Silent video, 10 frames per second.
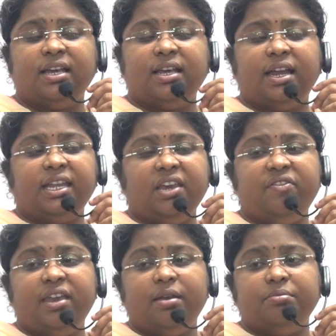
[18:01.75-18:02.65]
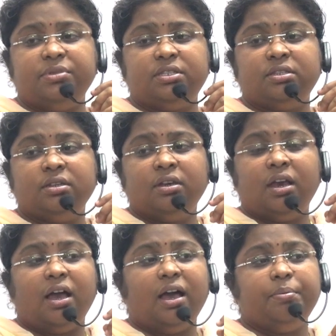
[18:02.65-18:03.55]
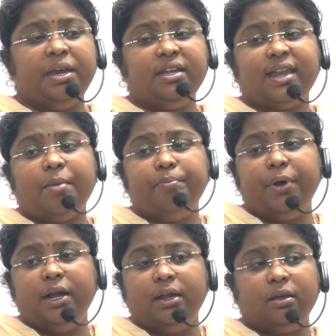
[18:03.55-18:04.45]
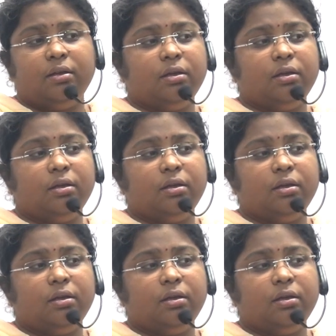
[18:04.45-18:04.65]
that EVMs are being tampered.